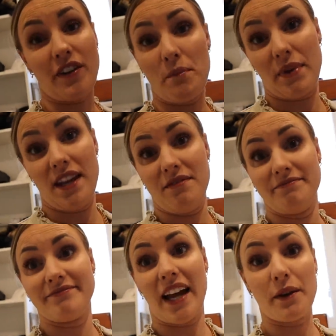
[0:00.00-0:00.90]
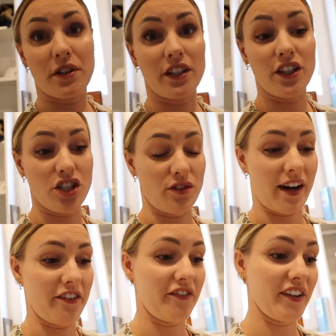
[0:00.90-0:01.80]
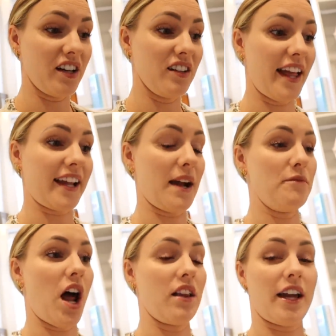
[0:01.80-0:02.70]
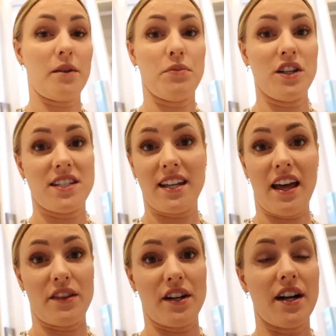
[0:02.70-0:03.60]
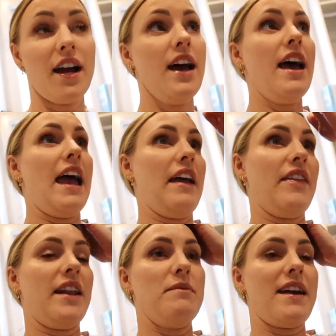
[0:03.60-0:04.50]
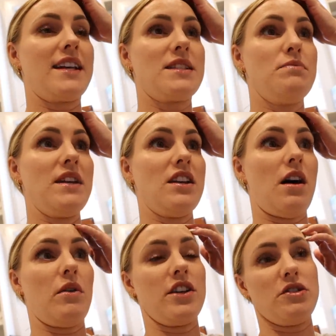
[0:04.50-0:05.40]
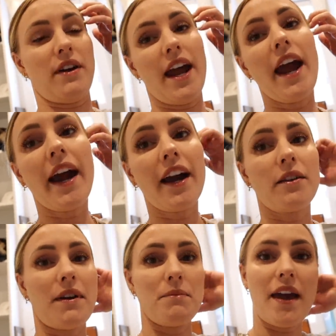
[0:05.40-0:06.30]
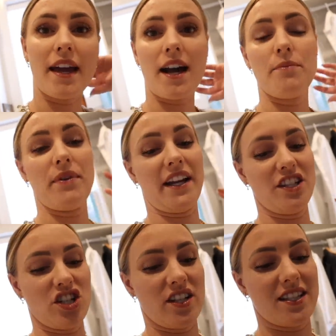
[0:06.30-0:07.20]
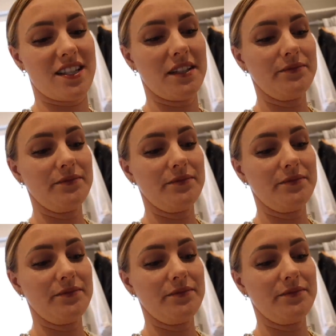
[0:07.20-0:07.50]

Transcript: frumpy. I really do. I feel like I'm not like put together, and then it makes me not want to do my hair or my makeup, and I just,